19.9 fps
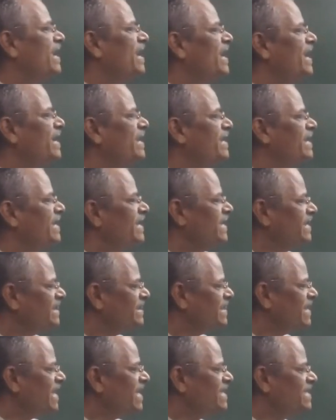And
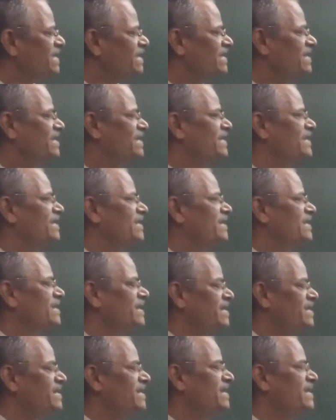in that
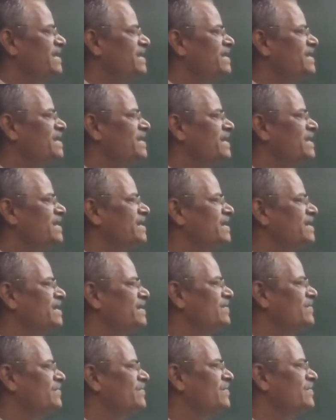right angle triangle,
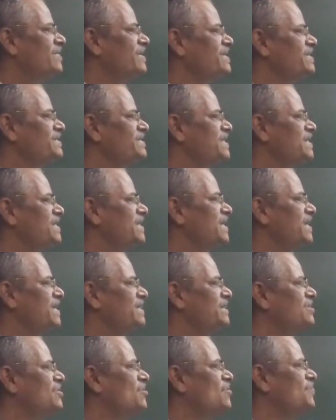what is the
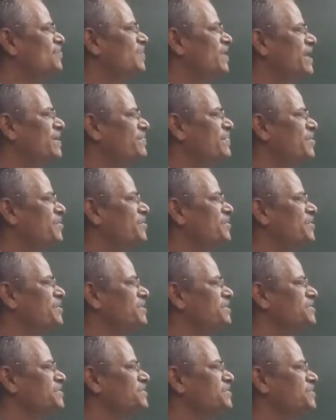length of
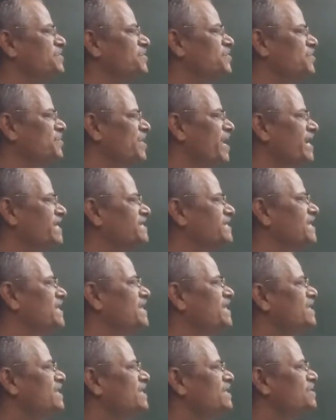hypotenuse? 2x.
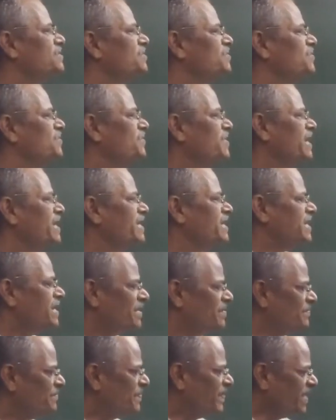So you can
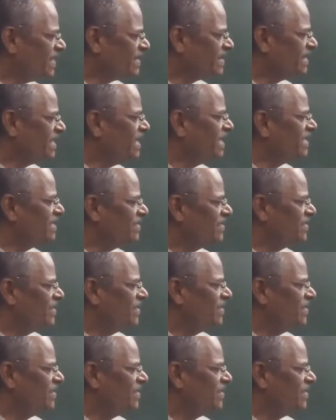compare that.